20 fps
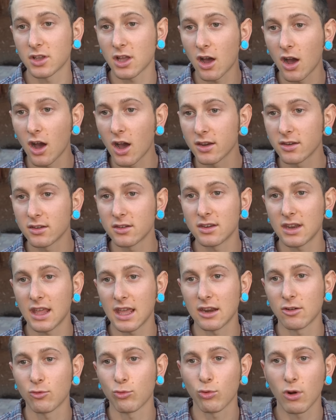cotton
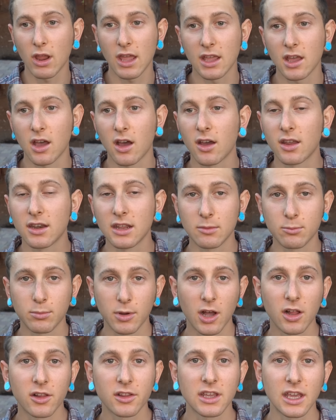and rayon and
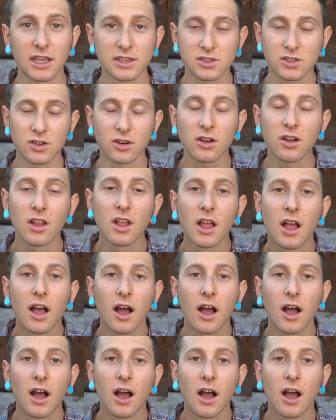polyester.